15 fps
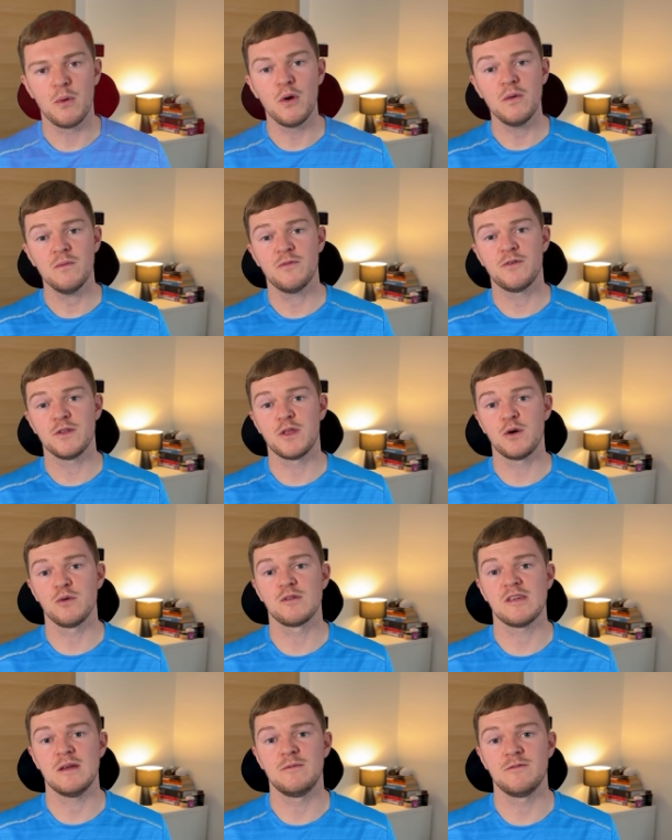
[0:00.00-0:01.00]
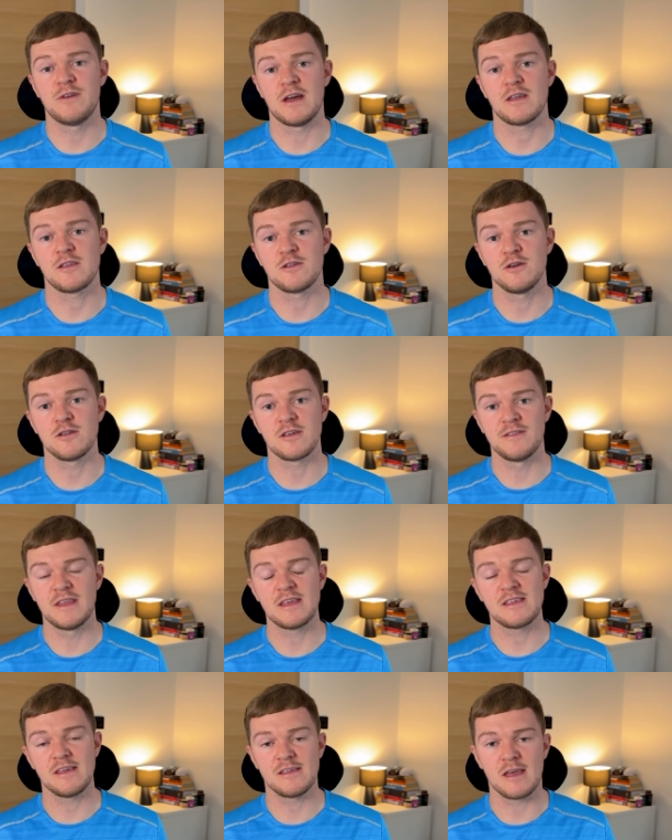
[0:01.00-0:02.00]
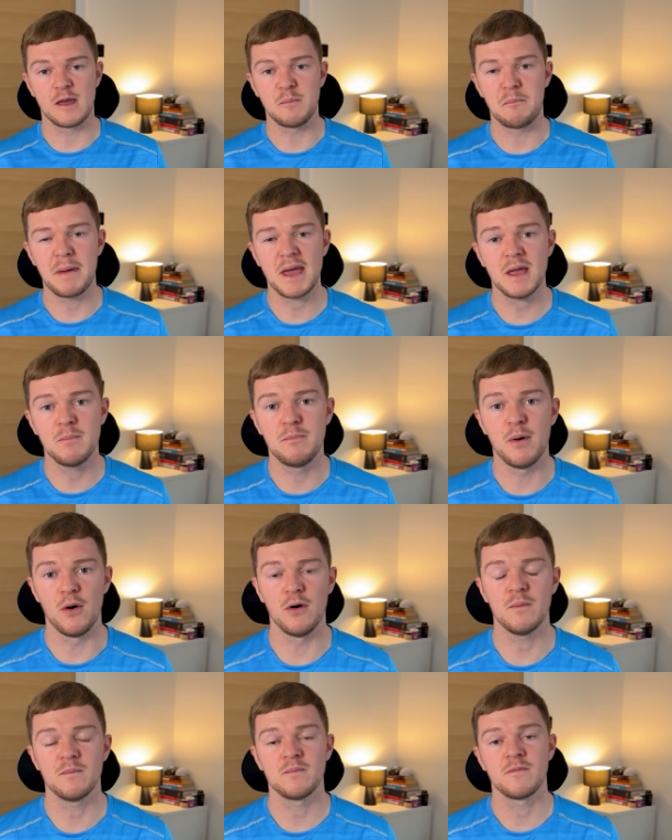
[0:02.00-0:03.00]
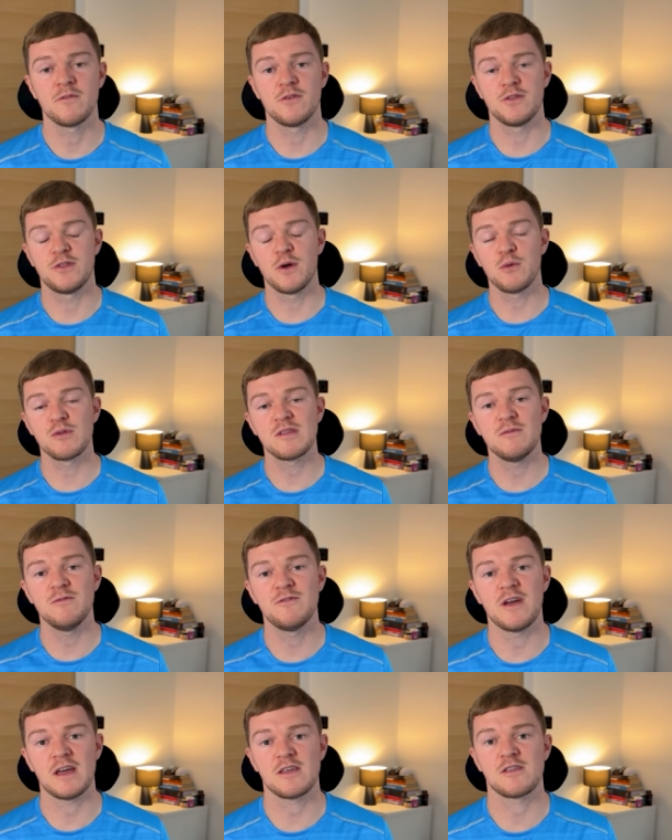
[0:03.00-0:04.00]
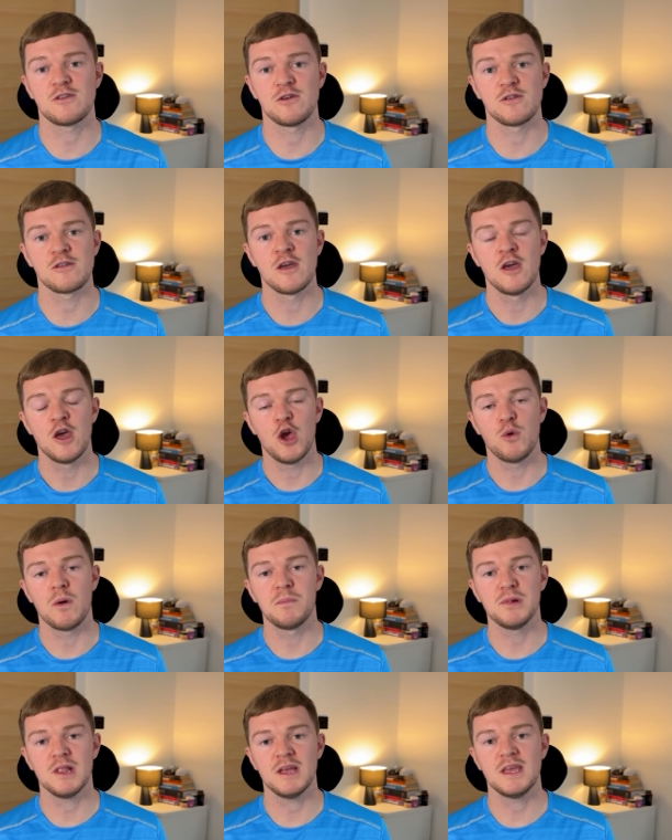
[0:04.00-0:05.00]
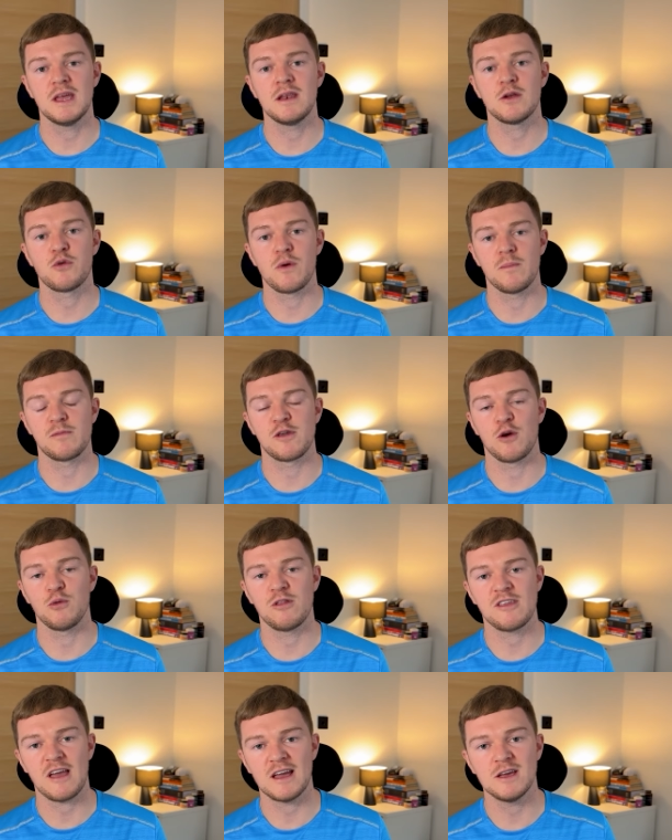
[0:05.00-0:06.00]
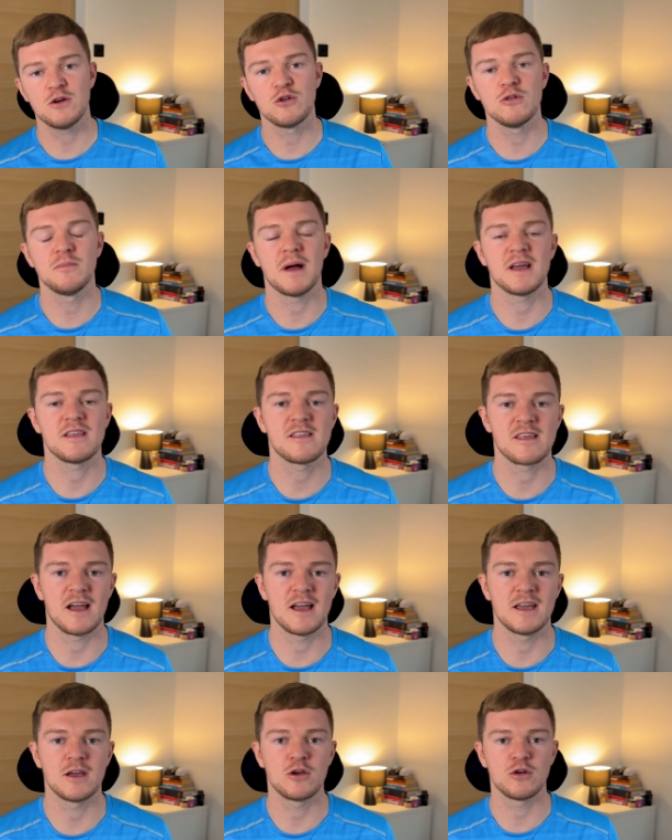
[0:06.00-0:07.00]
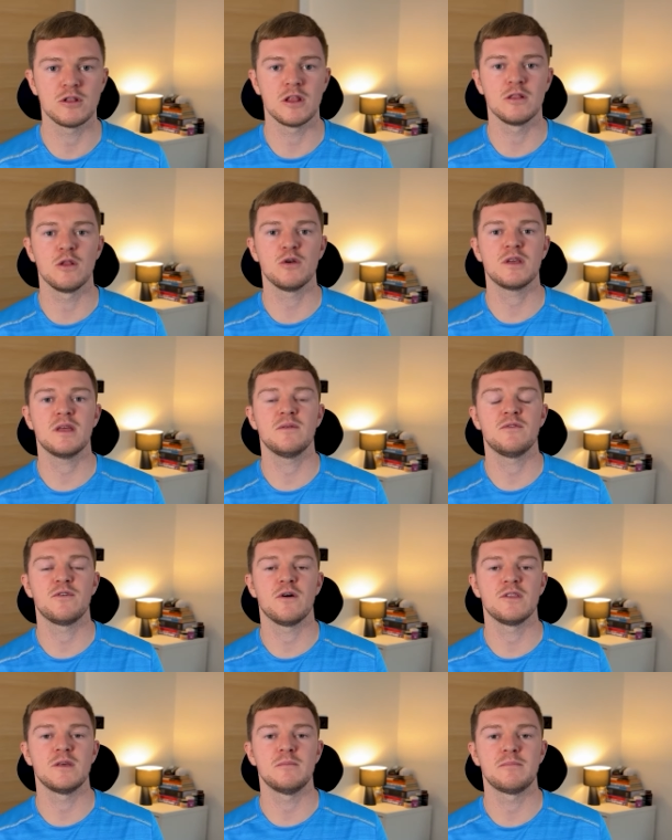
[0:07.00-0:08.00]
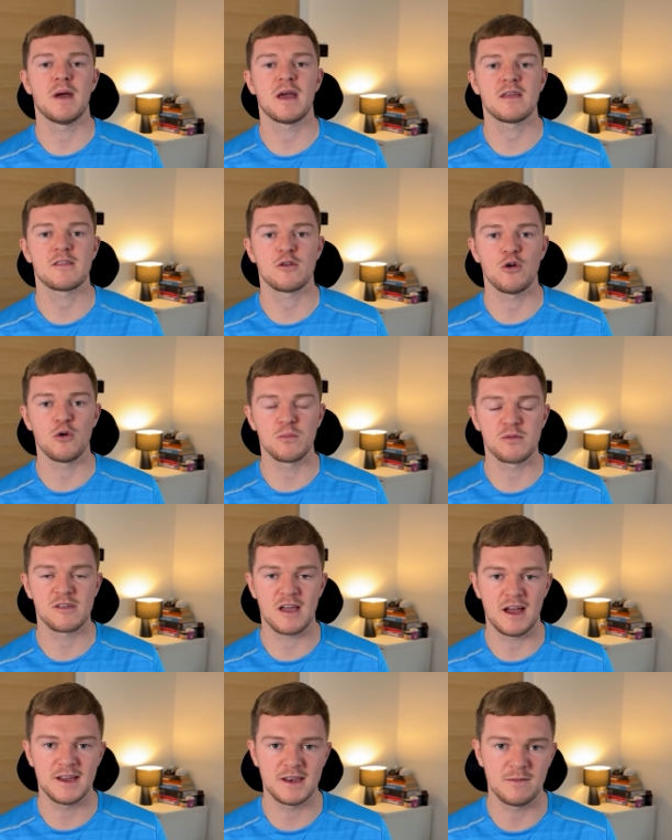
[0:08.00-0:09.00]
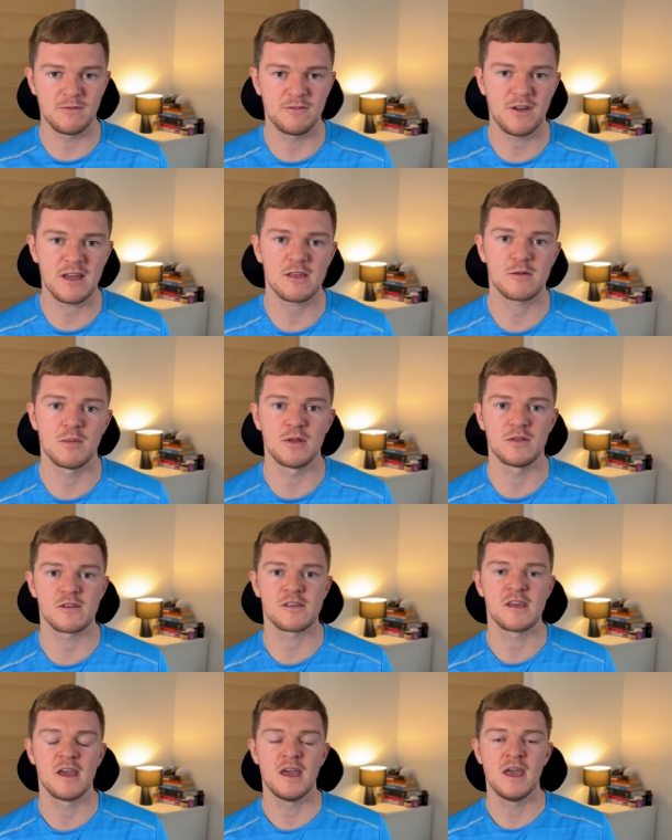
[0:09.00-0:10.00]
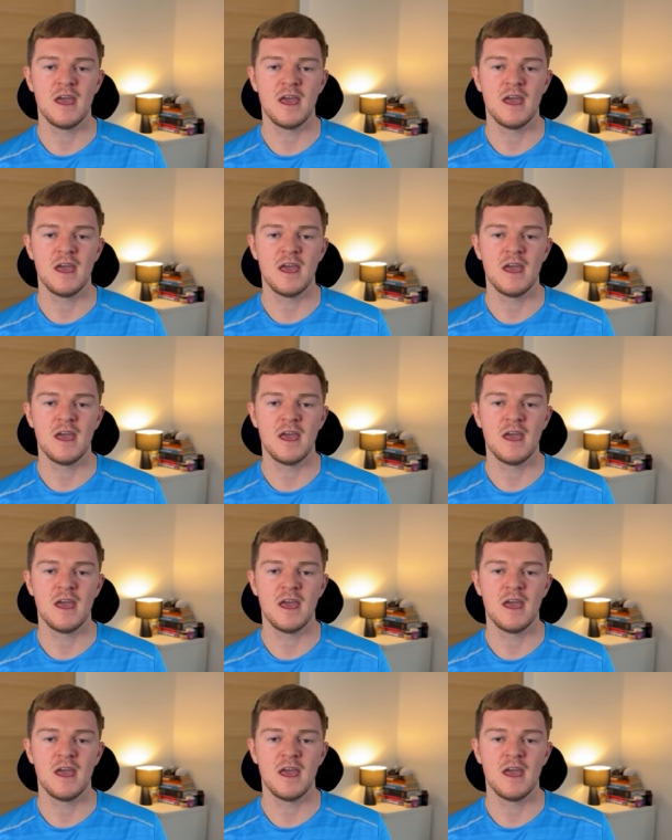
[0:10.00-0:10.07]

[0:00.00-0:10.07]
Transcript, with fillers: But for those investors, and this is a big but, for those investors who are playing crypto cycle by cycle and looking for the best upside investments,